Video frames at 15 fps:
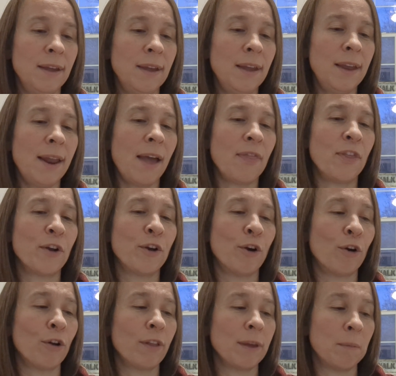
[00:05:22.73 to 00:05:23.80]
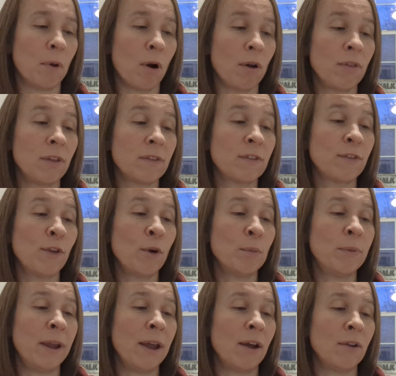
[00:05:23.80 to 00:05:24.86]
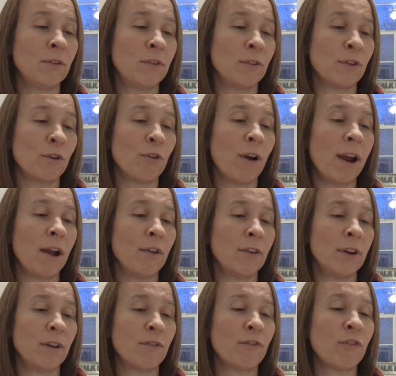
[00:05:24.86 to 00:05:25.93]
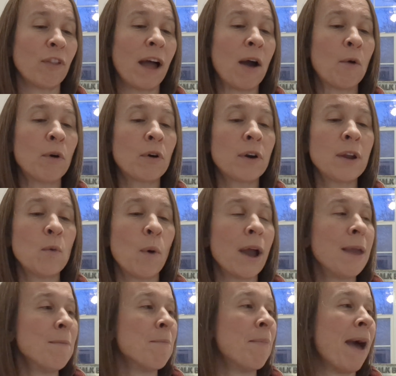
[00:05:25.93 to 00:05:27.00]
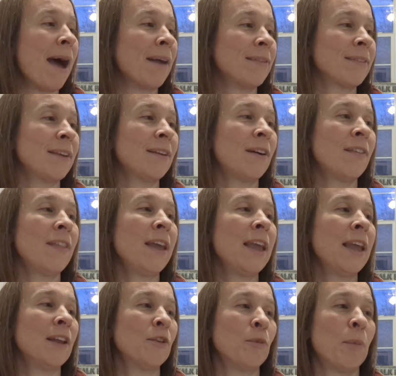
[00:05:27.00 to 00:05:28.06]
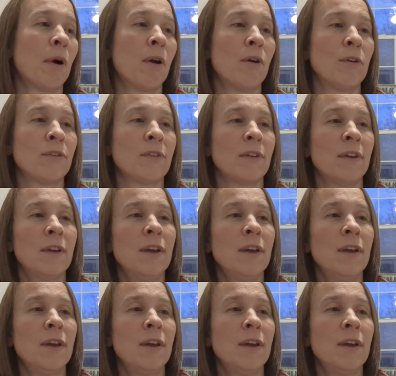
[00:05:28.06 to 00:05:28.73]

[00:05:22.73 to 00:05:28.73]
It had the girly bar that sloped down to the ground and a flowery white basket on the handlebars.